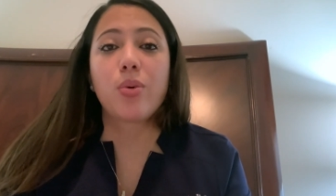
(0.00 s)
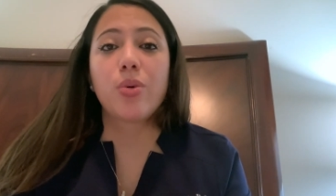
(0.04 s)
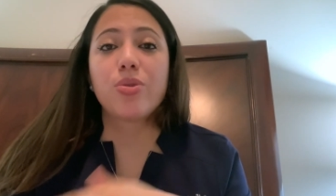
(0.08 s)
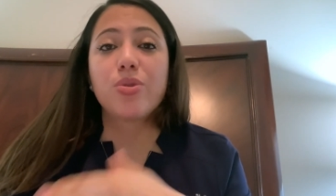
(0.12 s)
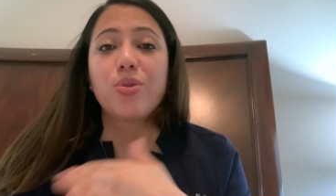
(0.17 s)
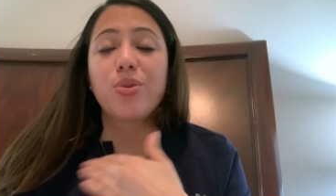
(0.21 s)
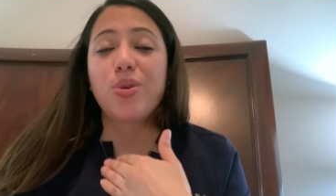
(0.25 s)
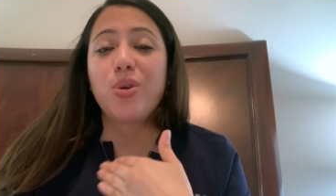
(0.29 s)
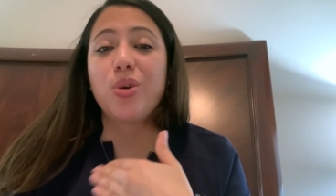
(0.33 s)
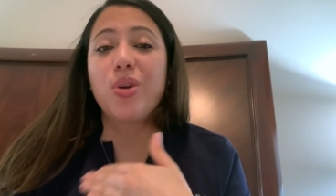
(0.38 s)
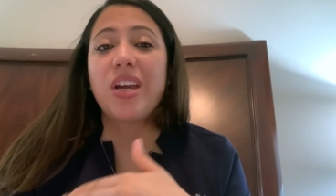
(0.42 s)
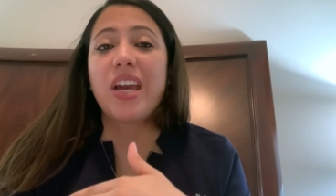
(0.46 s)
So
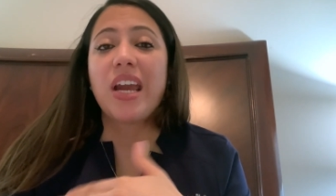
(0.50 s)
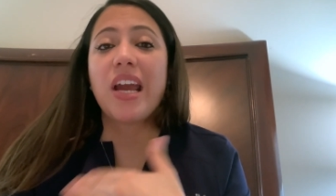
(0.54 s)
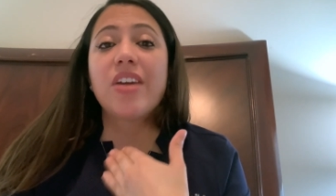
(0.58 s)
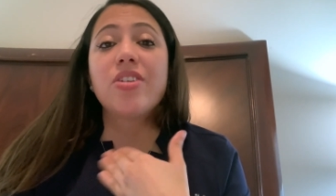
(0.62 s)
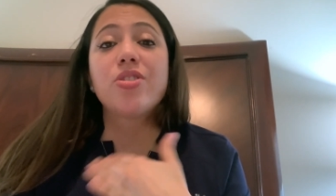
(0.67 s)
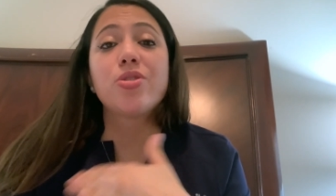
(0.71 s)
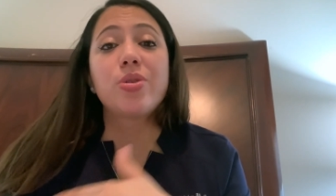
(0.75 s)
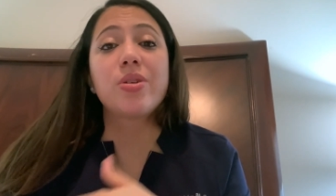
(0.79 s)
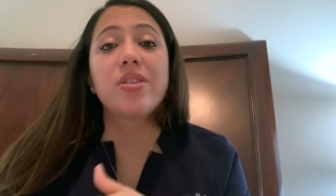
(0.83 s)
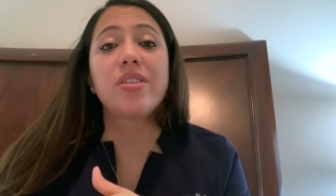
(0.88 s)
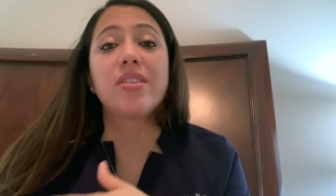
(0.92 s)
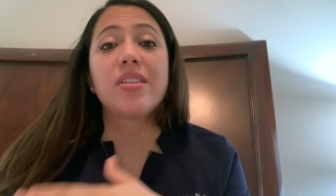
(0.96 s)
you can't
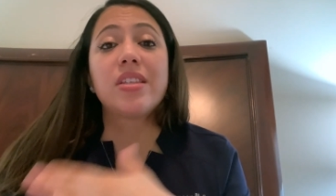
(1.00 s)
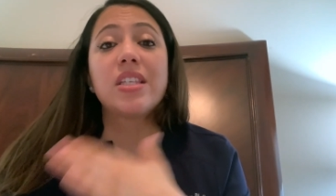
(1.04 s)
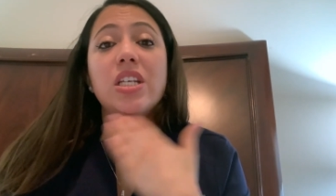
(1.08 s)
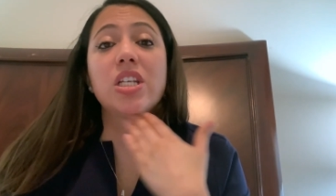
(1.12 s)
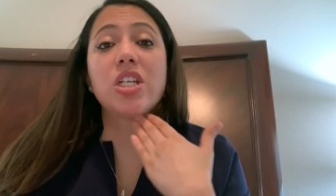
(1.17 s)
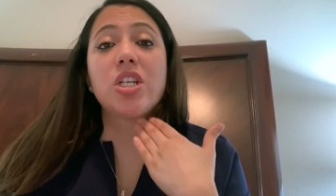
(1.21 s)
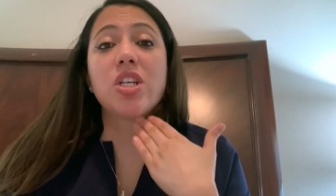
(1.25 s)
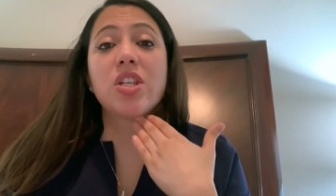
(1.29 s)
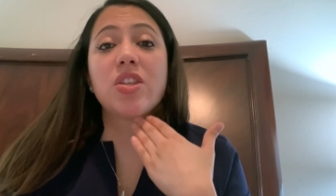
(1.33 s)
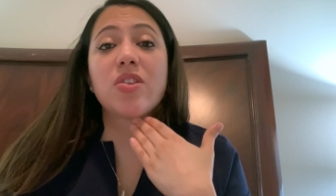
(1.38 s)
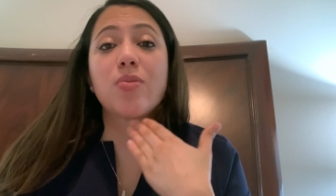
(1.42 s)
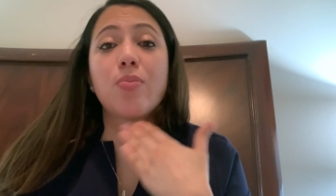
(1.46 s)
treat
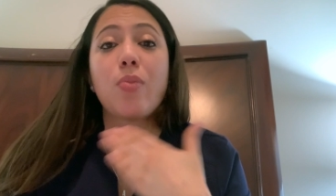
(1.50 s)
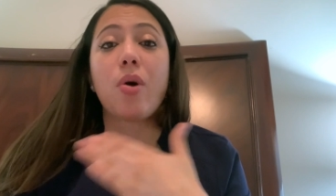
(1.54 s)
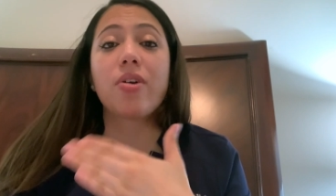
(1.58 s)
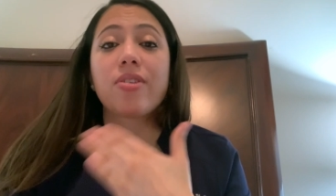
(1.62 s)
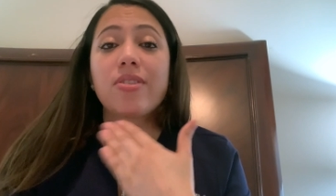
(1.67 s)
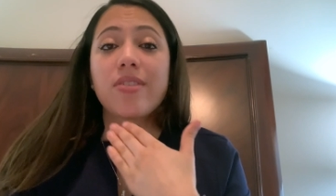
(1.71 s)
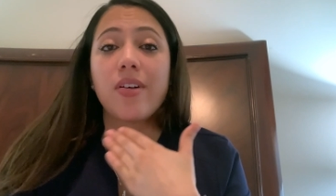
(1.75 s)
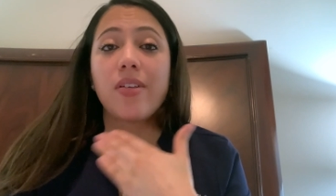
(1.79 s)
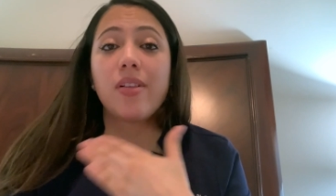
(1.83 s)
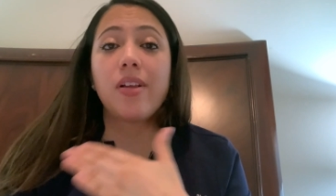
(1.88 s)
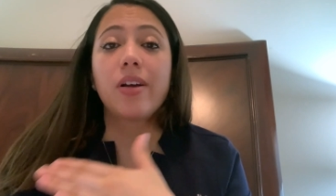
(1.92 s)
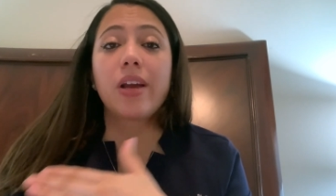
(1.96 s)
small
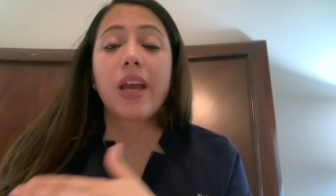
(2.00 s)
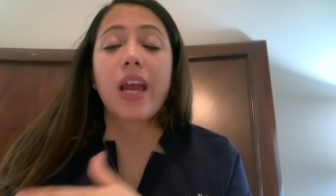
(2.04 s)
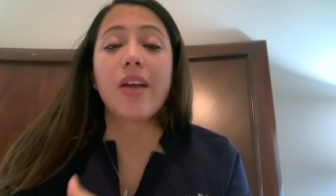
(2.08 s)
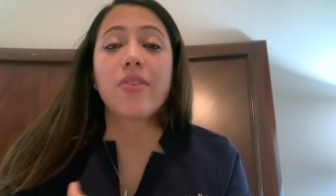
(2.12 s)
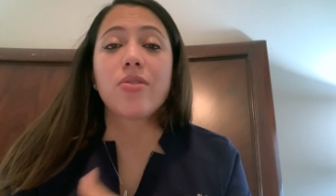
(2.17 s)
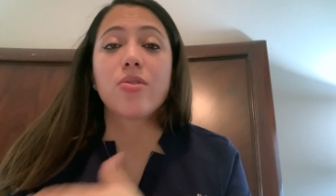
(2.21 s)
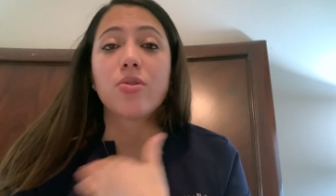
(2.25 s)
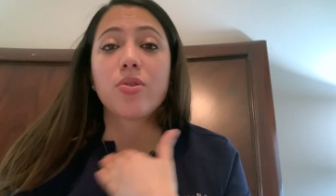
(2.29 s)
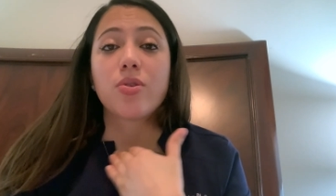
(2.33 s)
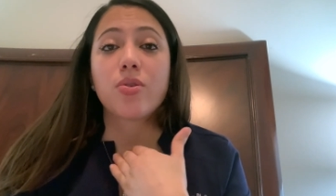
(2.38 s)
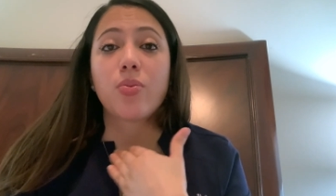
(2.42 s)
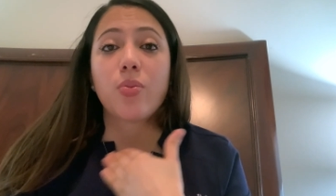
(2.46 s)
cell lung
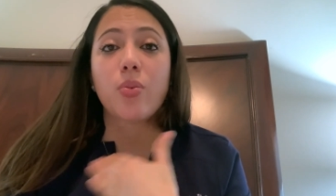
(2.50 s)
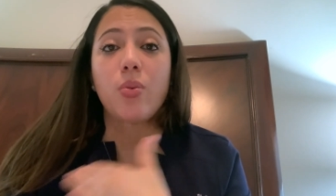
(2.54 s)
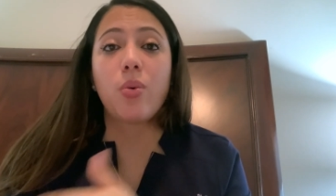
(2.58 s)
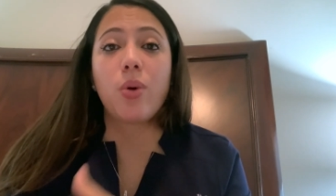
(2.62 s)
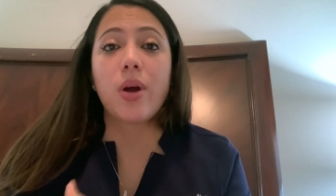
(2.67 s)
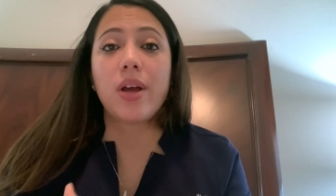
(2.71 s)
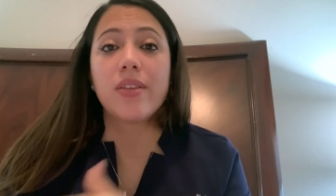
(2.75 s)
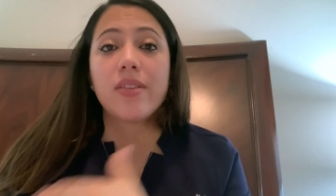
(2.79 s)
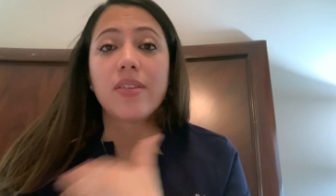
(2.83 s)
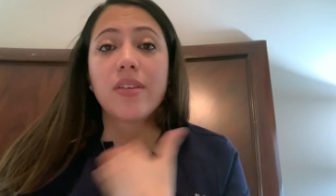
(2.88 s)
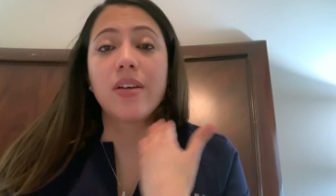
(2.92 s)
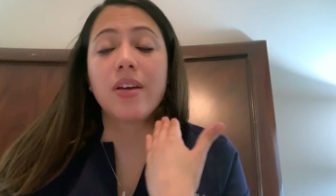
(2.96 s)
cancers
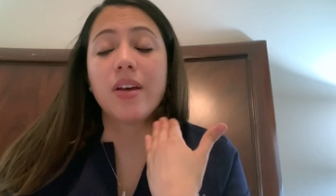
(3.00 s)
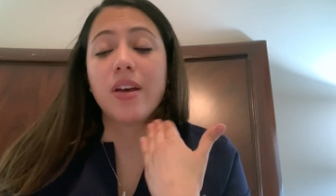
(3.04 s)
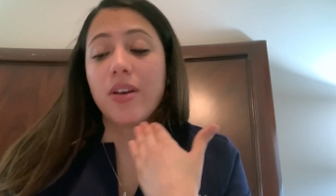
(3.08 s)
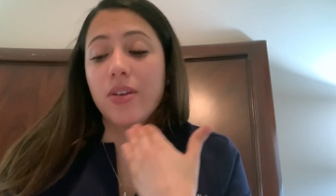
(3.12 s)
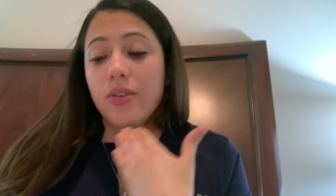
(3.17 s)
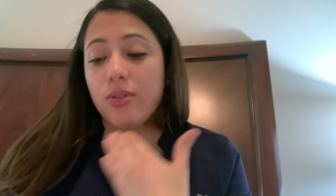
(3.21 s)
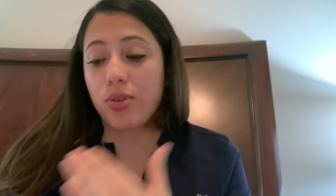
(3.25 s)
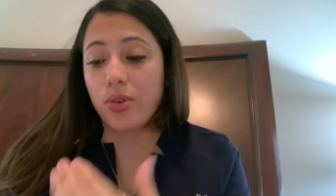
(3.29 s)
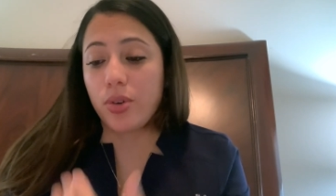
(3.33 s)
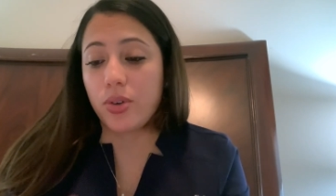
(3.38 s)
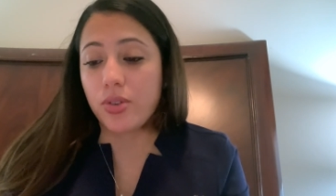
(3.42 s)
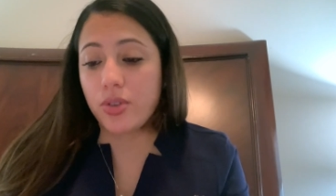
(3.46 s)
with
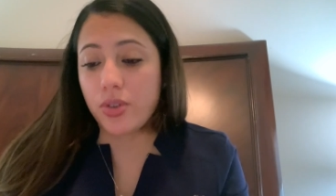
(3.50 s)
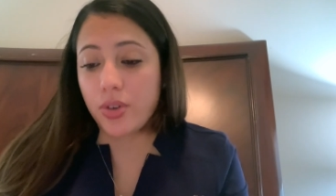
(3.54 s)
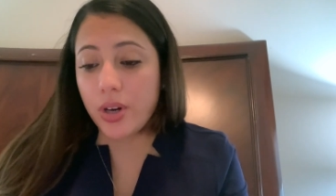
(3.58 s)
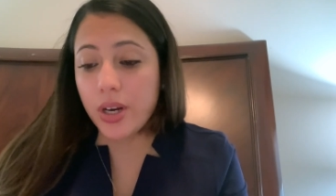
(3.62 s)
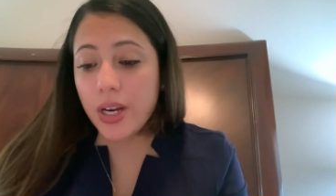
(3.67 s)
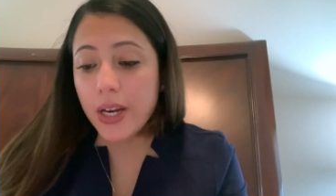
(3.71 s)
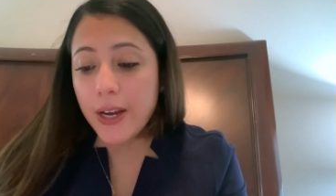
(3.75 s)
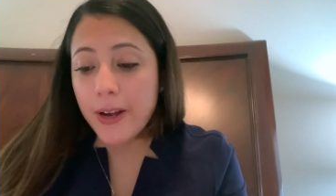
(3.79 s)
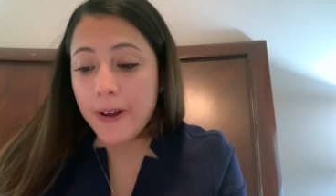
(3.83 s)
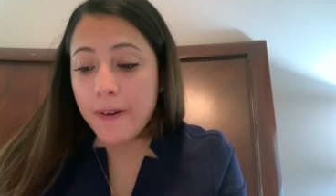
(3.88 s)
surgery.